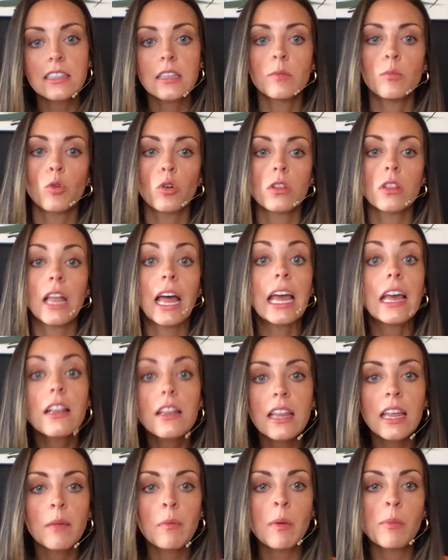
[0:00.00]
the more
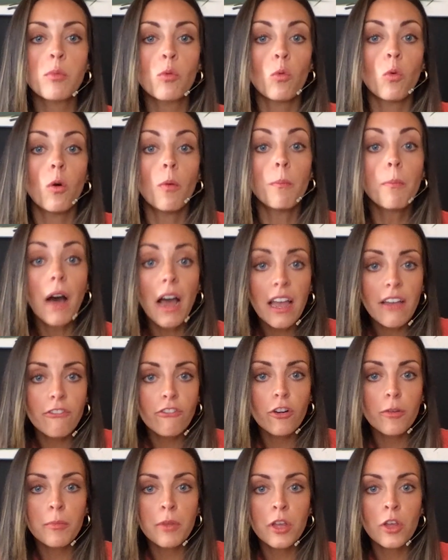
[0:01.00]
likely people will buy
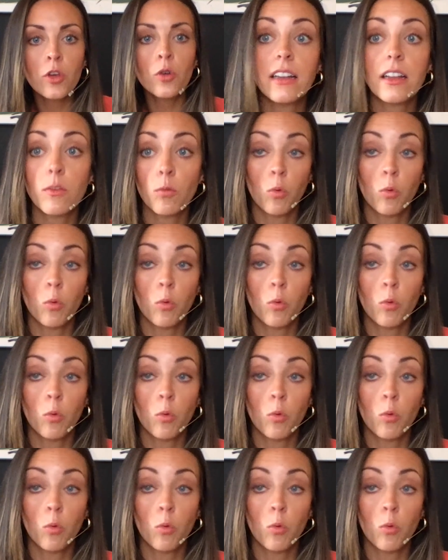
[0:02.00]
from you.